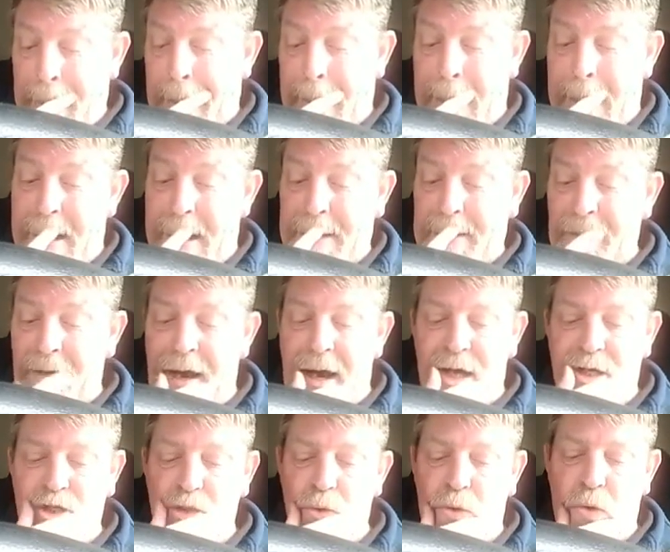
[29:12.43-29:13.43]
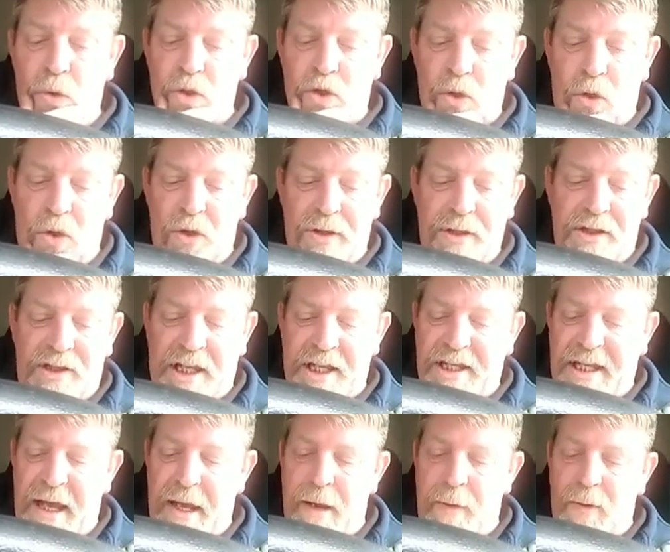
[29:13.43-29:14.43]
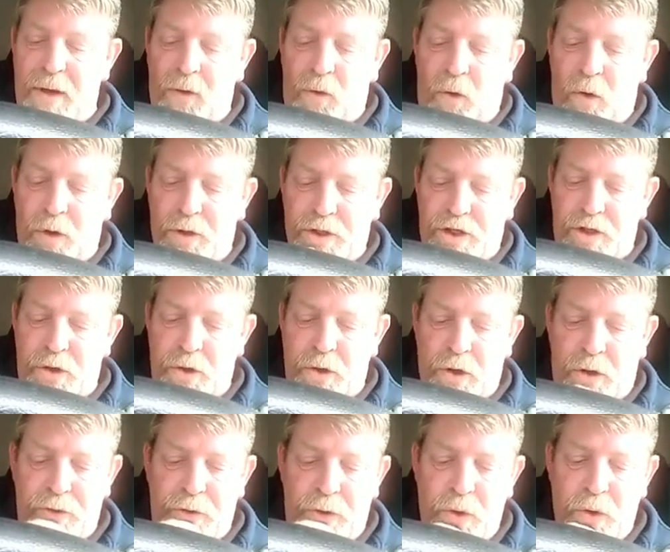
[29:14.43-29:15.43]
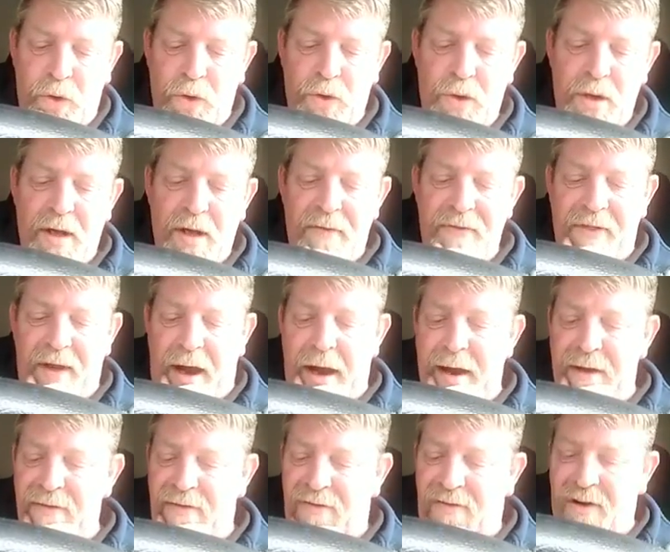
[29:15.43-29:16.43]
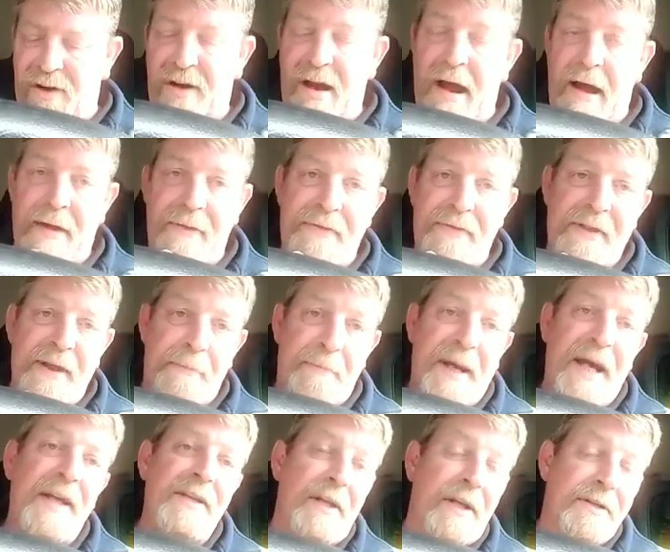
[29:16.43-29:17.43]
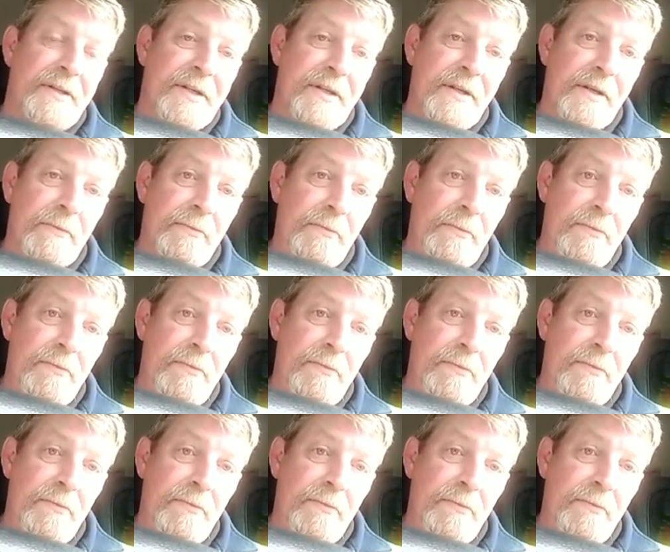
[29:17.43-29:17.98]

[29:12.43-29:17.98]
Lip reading: The National goes on, today we launch our new drive for independence.